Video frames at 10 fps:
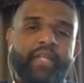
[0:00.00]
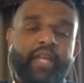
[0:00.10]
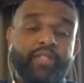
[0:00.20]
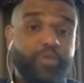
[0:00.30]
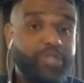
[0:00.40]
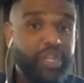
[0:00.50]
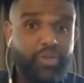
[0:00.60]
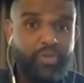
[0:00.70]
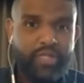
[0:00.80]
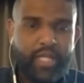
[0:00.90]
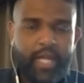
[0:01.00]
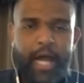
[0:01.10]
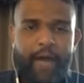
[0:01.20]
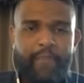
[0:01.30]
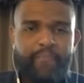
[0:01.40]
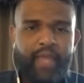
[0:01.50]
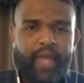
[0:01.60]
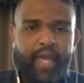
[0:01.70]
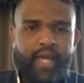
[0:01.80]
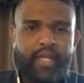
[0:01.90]
so is country music.
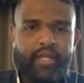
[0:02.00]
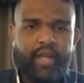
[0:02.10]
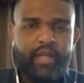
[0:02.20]
And